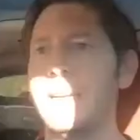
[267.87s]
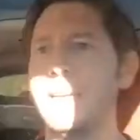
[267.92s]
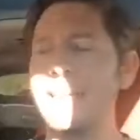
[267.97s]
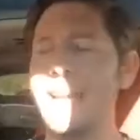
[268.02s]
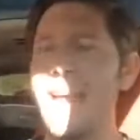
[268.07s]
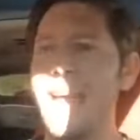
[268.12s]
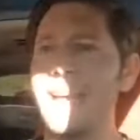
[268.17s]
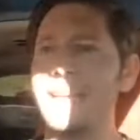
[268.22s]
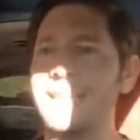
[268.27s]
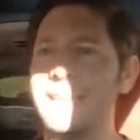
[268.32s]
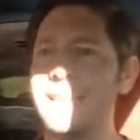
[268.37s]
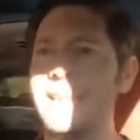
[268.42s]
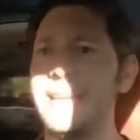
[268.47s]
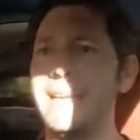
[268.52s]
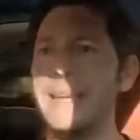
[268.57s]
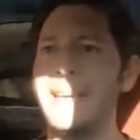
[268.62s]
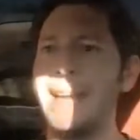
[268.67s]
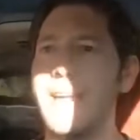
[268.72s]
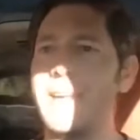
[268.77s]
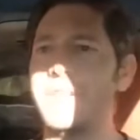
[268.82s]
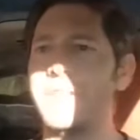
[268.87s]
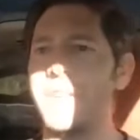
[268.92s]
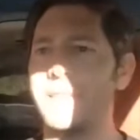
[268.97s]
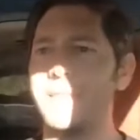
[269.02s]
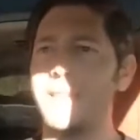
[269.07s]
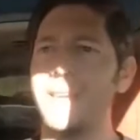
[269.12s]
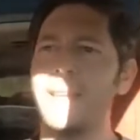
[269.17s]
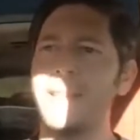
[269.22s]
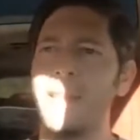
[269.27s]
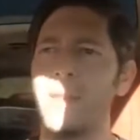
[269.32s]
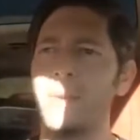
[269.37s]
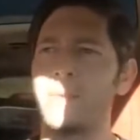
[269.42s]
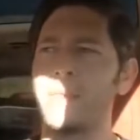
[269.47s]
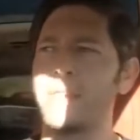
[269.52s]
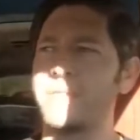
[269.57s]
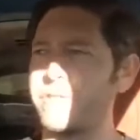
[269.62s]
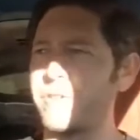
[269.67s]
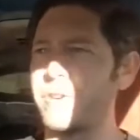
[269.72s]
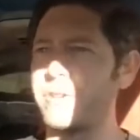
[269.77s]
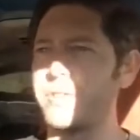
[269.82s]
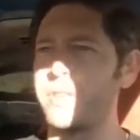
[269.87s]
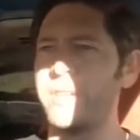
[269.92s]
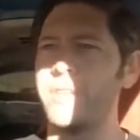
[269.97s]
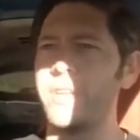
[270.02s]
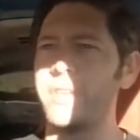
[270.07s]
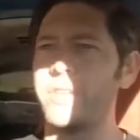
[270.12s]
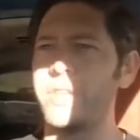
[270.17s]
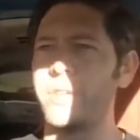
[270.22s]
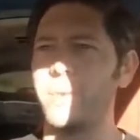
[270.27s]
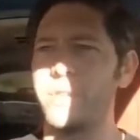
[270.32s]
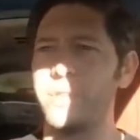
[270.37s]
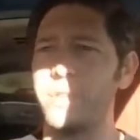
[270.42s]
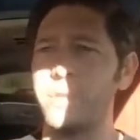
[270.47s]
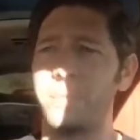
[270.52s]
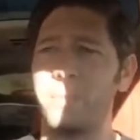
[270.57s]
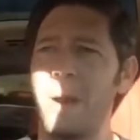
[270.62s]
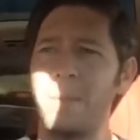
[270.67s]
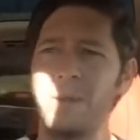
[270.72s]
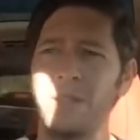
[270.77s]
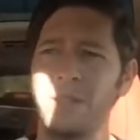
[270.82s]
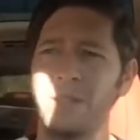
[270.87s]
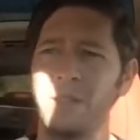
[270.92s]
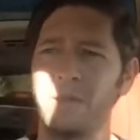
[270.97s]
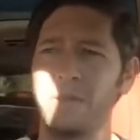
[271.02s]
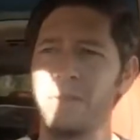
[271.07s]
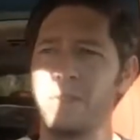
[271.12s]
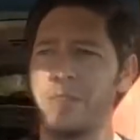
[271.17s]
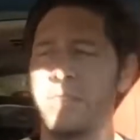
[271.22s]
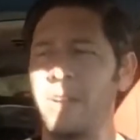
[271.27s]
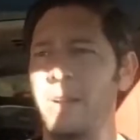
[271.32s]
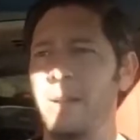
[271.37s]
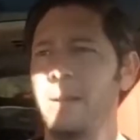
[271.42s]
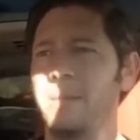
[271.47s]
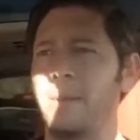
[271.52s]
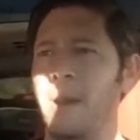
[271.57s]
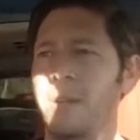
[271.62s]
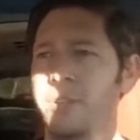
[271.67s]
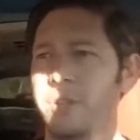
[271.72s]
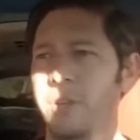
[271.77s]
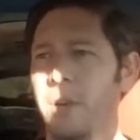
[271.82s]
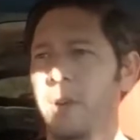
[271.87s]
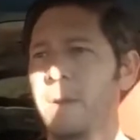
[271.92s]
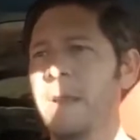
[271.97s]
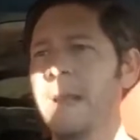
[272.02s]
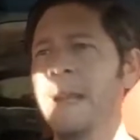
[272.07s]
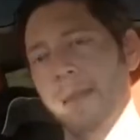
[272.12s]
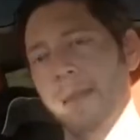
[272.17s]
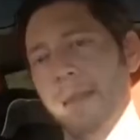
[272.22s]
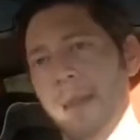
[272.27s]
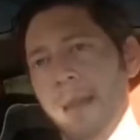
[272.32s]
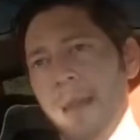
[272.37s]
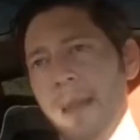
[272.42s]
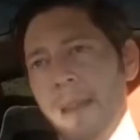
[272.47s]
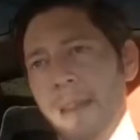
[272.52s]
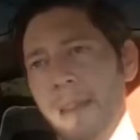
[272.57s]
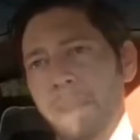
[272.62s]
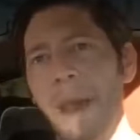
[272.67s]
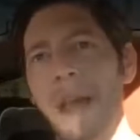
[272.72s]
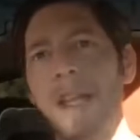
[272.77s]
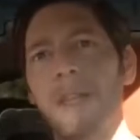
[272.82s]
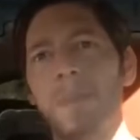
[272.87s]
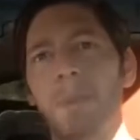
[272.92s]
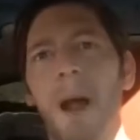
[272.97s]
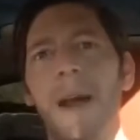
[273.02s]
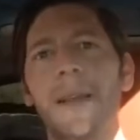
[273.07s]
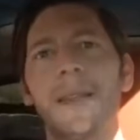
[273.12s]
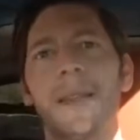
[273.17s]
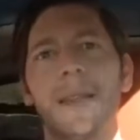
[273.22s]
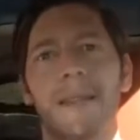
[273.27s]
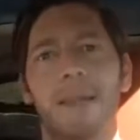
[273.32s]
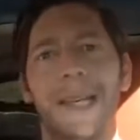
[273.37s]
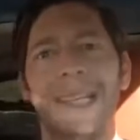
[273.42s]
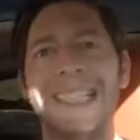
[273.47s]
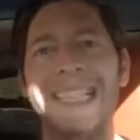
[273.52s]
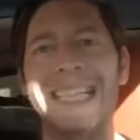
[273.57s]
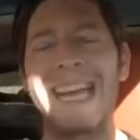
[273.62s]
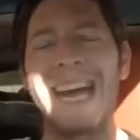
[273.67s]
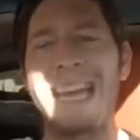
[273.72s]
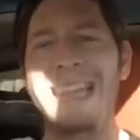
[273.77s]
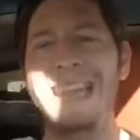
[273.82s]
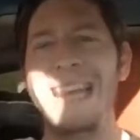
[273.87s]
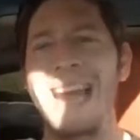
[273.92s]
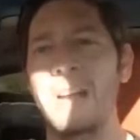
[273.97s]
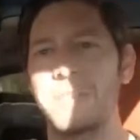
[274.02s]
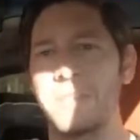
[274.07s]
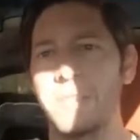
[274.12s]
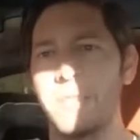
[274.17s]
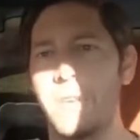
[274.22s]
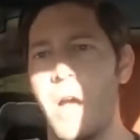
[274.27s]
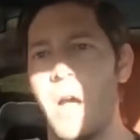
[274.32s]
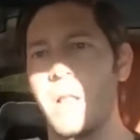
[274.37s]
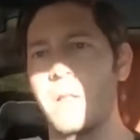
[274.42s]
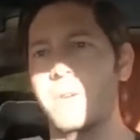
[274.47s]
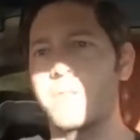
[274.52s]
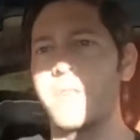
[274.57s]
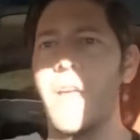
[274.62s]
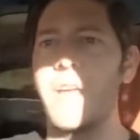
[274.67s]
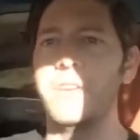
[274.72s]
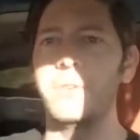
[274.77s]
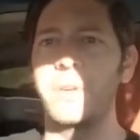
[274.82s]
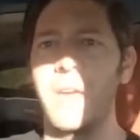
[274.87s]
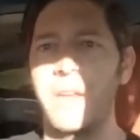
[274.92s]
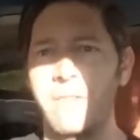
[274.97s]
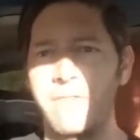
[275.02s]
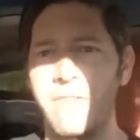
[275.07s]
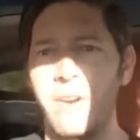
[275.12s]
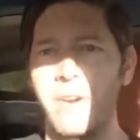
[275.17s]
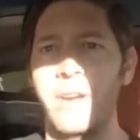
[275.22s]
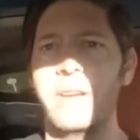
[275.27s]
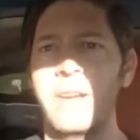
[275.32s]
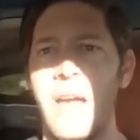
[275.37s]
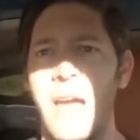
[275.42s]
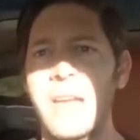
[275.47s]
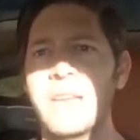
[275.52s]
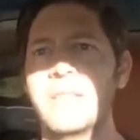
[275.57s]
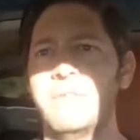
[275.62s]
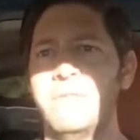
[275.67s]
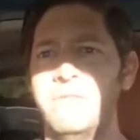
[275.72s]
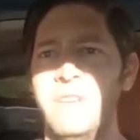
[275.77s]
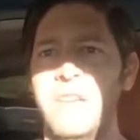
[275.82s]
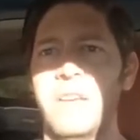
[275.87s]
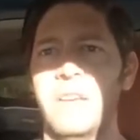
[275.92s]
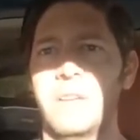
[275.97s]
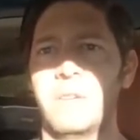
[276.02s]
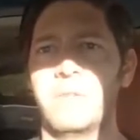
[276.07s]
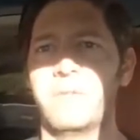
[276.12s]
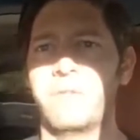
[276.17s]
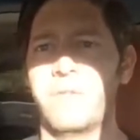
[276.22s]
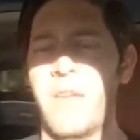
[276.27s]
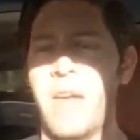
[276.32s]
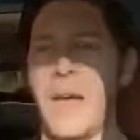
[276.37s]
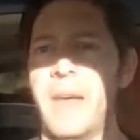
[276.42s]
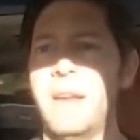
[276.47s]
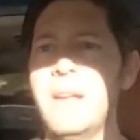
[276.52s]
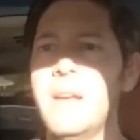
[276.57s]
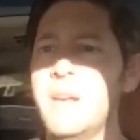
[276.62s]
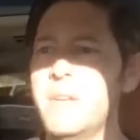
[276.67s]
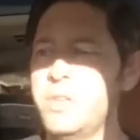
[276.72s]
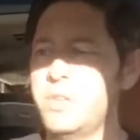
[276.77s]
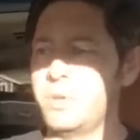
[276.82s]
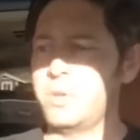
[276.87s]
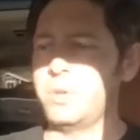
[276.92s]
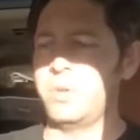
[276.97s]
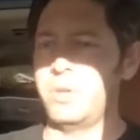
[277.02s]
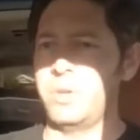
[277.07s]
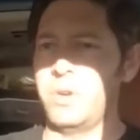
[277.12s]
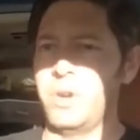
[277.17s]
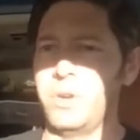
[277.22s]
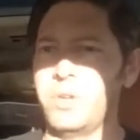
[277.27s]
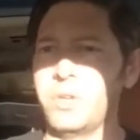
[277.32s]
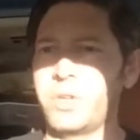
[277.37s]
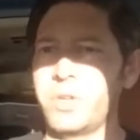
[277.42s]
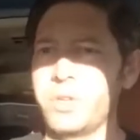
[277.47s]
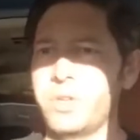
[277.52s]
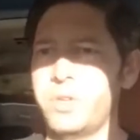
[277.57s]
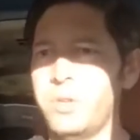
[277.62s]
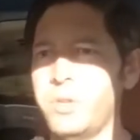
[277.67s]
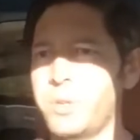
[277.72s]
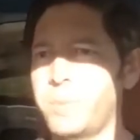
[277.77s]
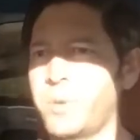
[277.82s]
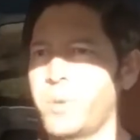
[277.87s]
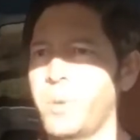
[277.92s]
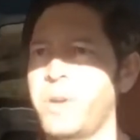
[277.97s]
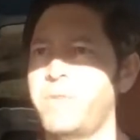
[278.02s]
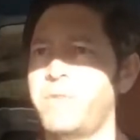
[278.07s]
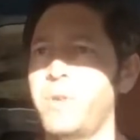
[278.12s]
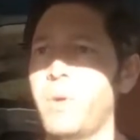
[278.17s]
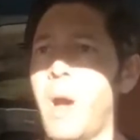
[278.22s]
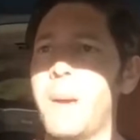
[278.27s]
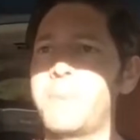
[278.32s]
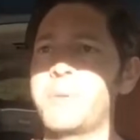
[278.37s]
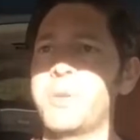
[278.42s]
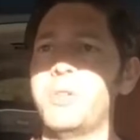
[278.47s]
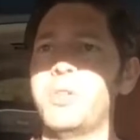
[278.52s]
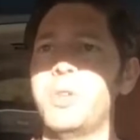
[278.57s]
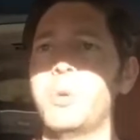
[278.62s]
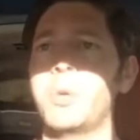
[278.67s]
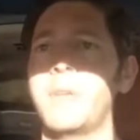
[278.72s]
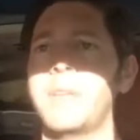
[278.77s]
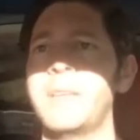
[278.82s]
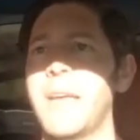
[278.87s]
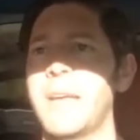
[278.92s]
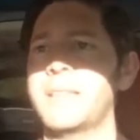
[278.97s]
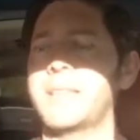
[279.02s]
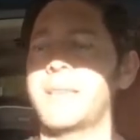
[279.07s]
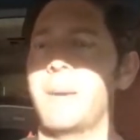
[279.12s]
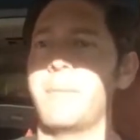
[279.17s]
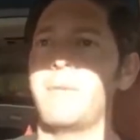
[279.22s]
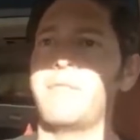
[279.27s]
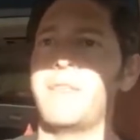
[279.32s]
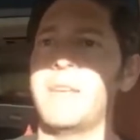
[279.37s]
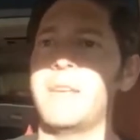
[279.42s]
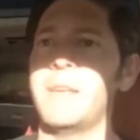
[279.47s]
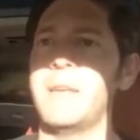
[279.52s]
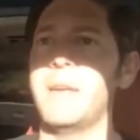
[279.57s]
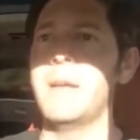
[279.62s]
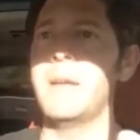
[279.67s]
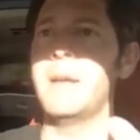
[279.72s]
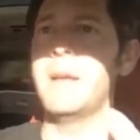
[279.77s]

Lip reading: an SE, an HSE, and then there was a first edition, which is probably still for sale. I'm not sure. The base price is $69,000, and you get a very nice vehicle for that. You can choose between a few options. You can get some of the